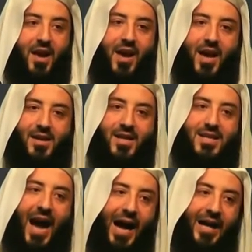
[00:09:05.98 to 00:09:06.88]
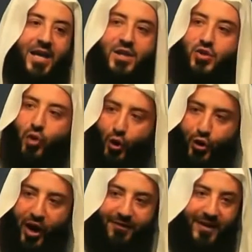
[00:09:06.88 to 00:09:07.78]
and he's hung his sword
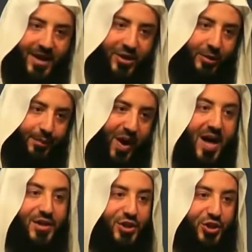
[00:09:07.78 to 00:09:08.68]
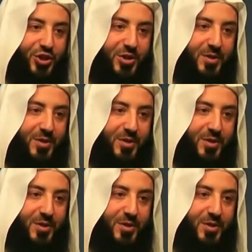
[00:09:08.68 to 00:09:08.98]
off a little branch.